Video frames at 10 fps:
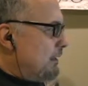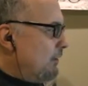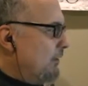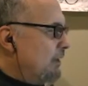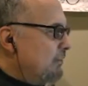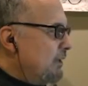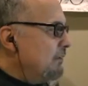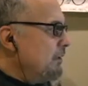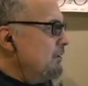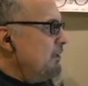Around
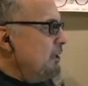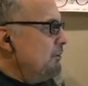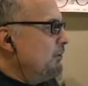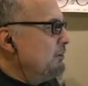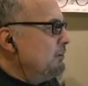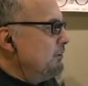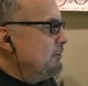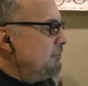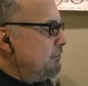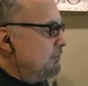700 immigrant
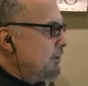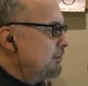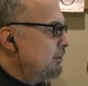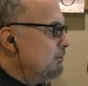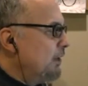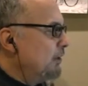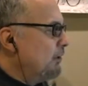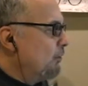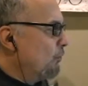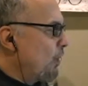children from Central
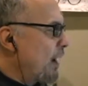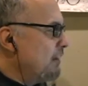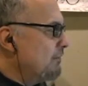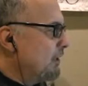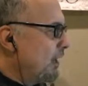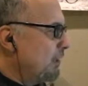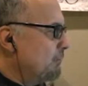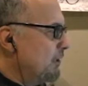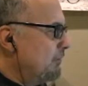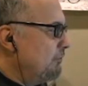America arrived at
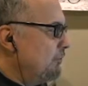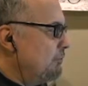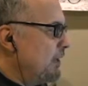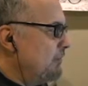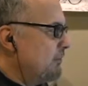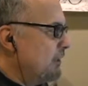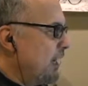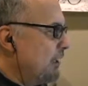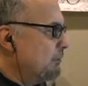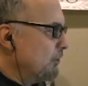Holloman Air Force Base in
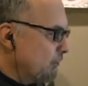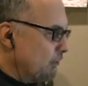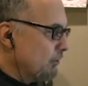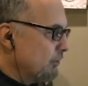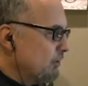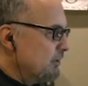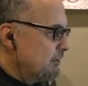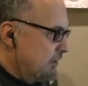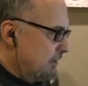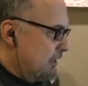Alamogordo
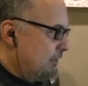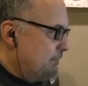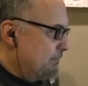Sunday.